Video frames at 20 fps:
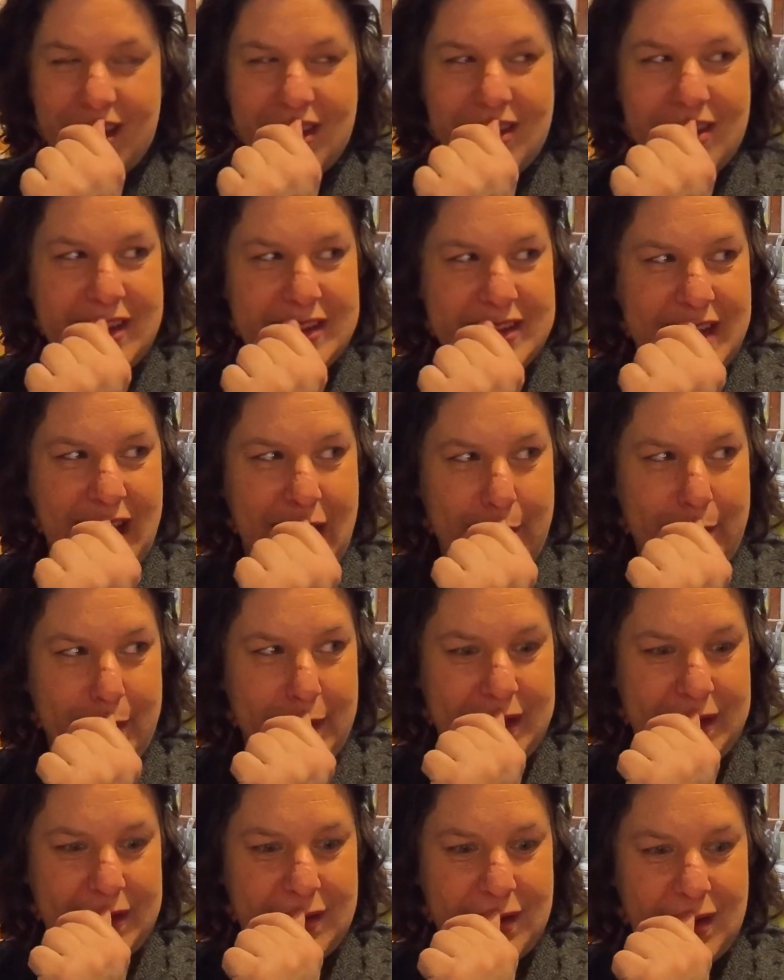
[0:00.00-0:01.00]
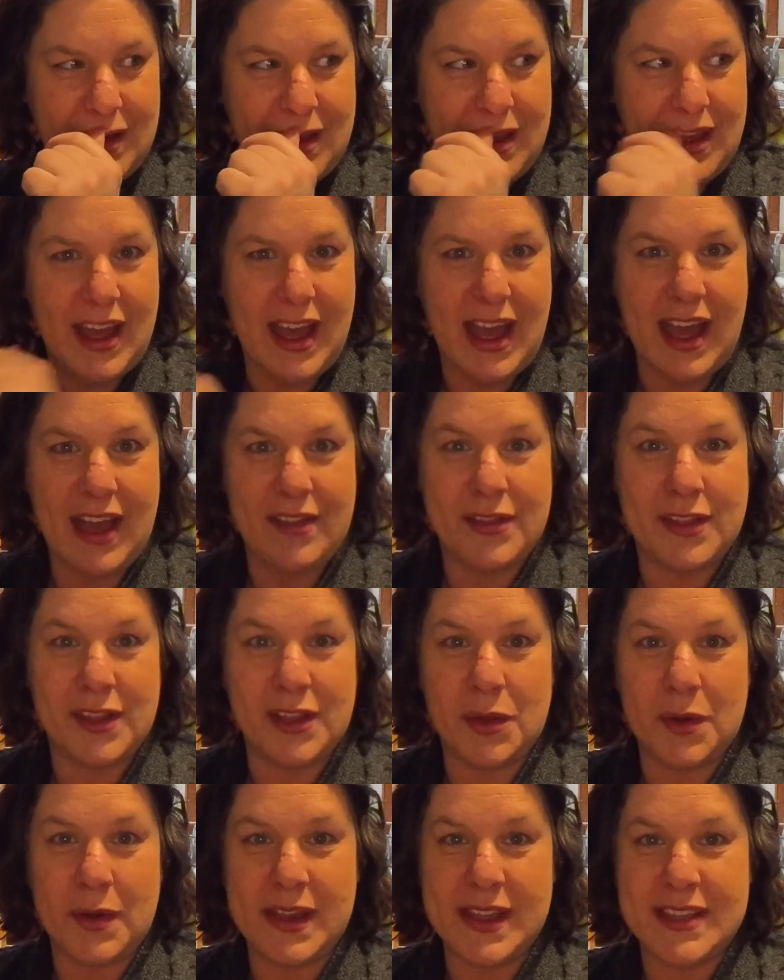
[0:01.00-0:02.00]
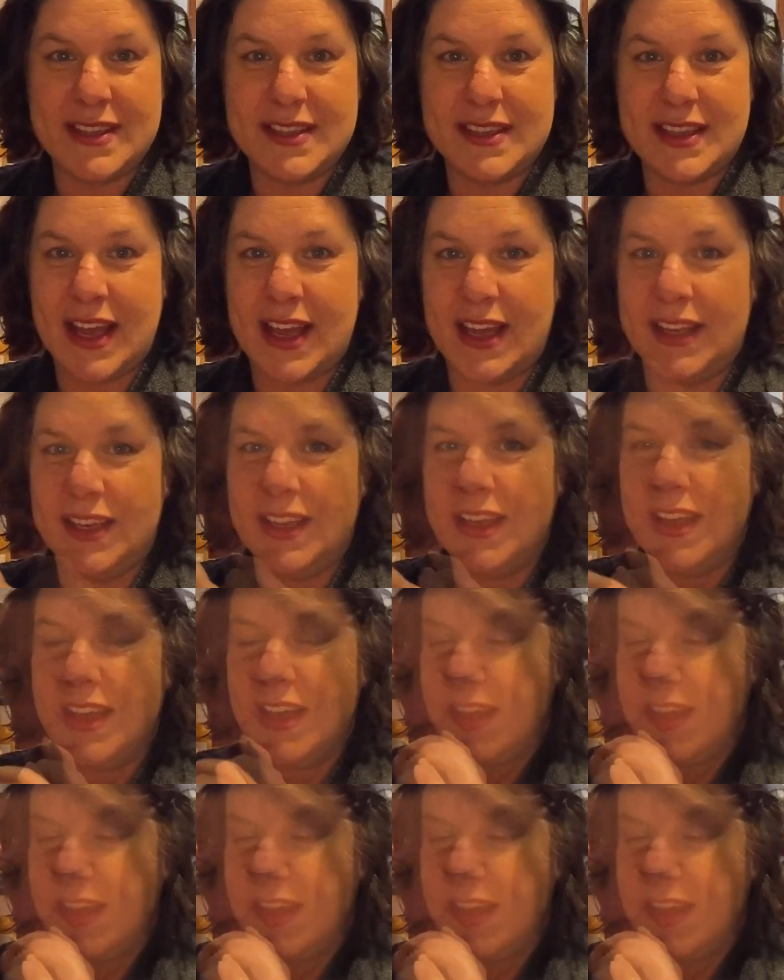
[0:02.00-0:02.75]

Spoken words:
that's happened at the Lloydstead.